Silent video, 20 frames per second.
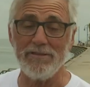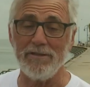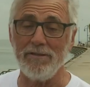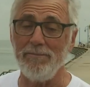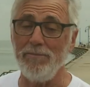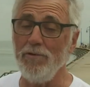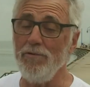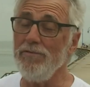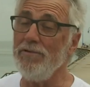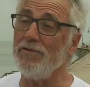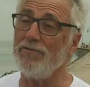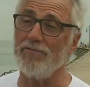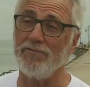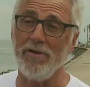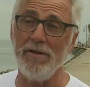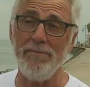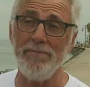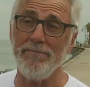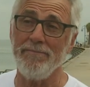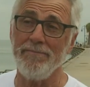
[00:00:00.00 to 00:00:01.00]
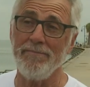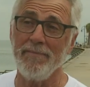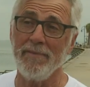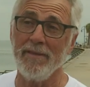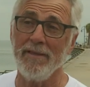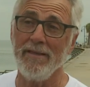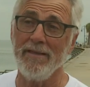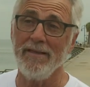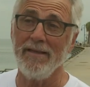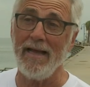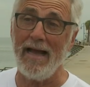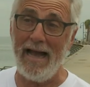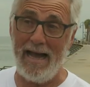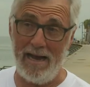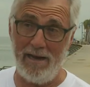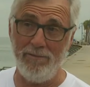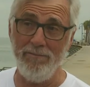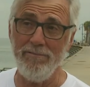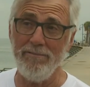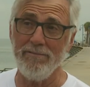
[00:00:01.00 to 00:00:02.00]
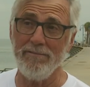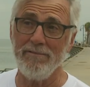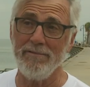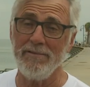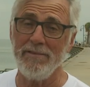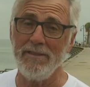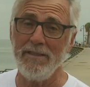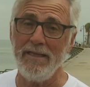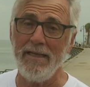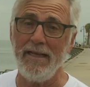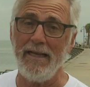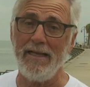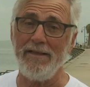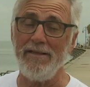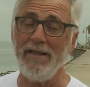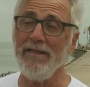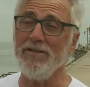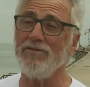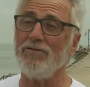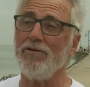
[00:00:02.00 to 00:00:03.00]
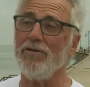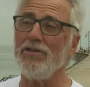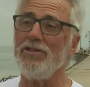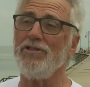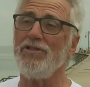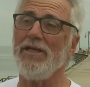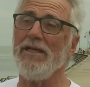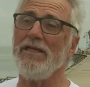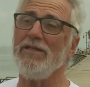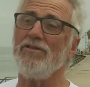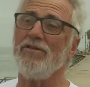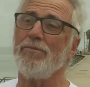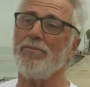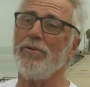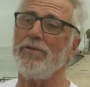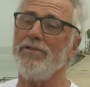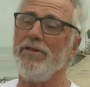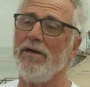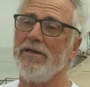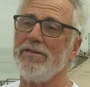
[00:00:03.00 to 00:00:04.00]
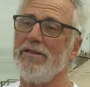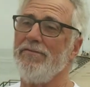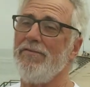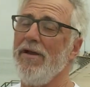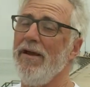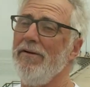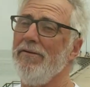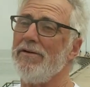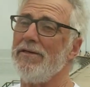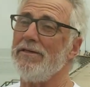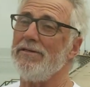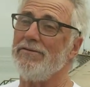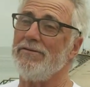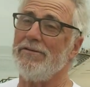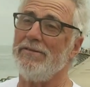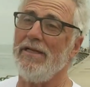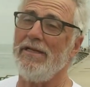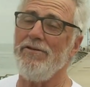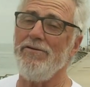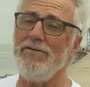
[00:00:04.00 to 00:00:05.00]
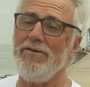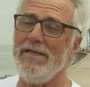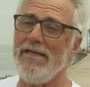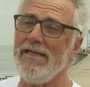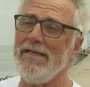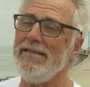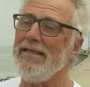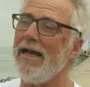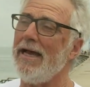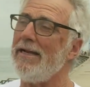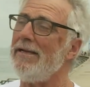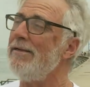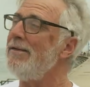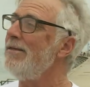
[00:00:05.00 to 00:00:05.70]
it's going to move the shrimp out, and then it's going to change the productive areas. You need that,